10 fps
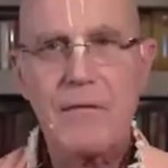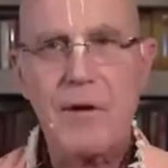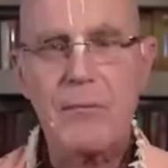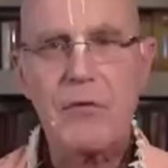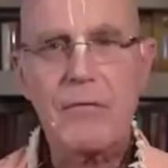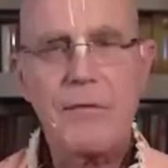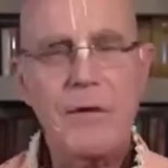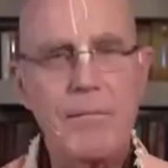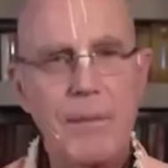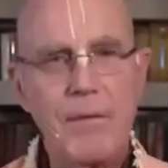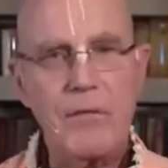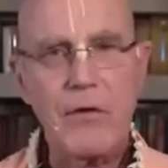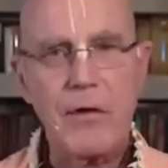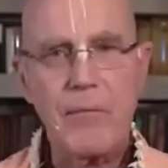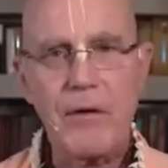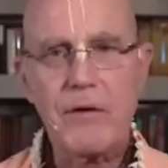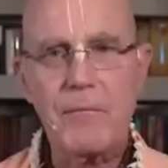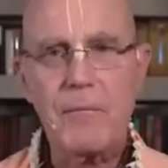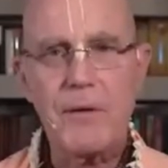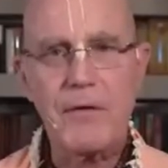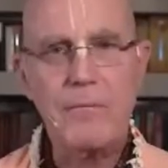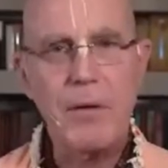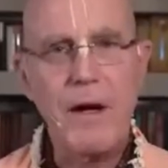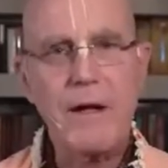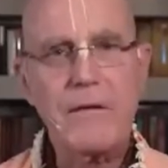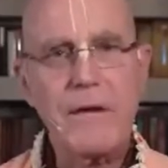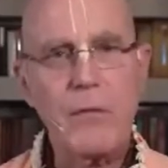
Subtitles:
Observing Janmastami brings piety,